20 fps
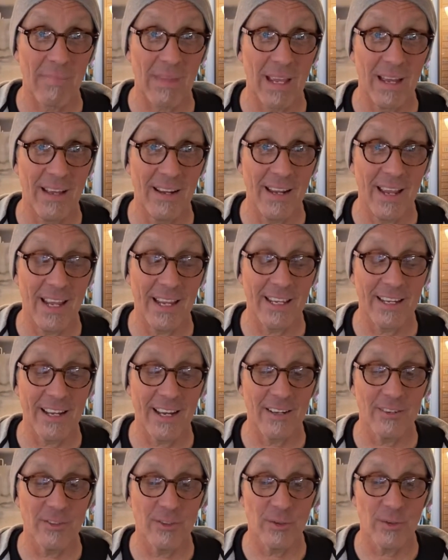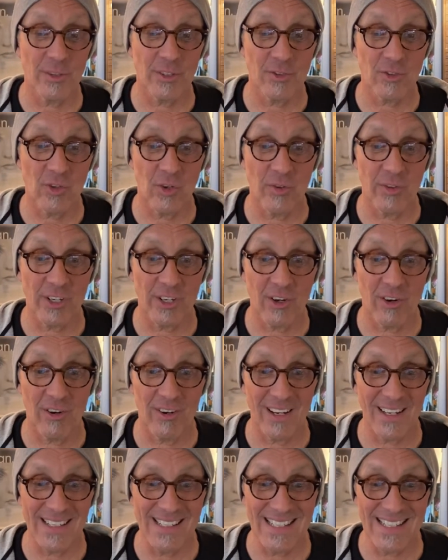hanging out and doing the show in the car, and
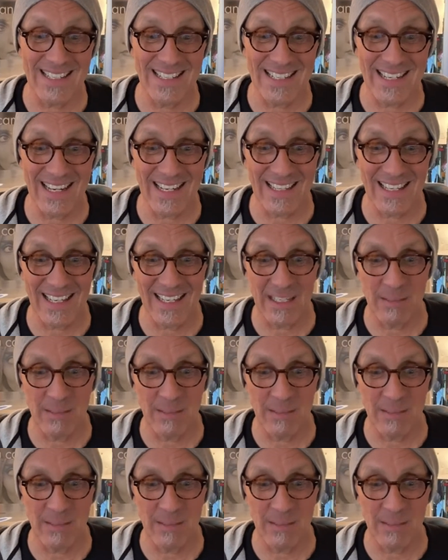I didn't take that.